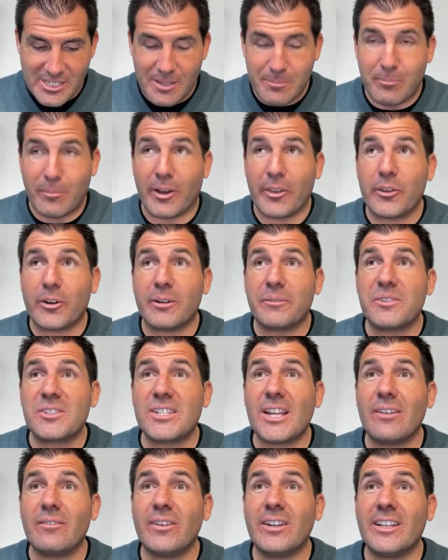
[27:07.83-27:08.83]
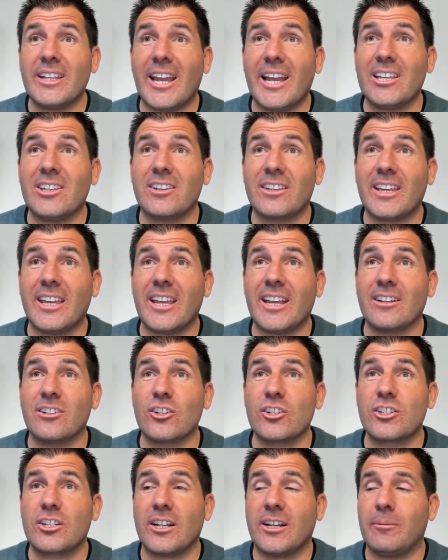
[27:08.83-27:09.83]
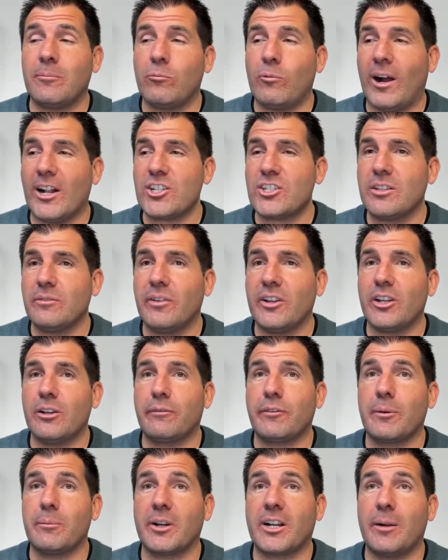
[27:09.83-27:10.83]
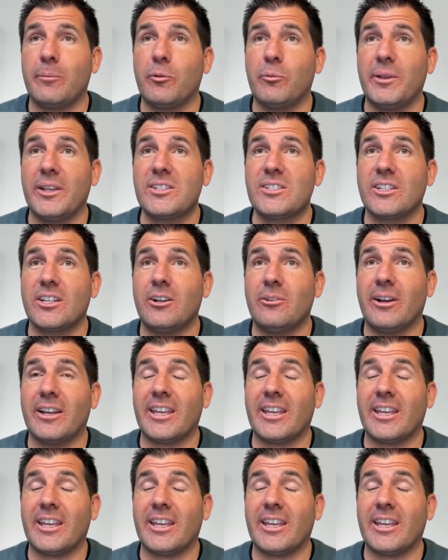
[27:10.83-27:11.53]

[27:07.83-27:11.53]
Mother of Seven, yeah, you can. Just um, watch the video from a couple weeks ago.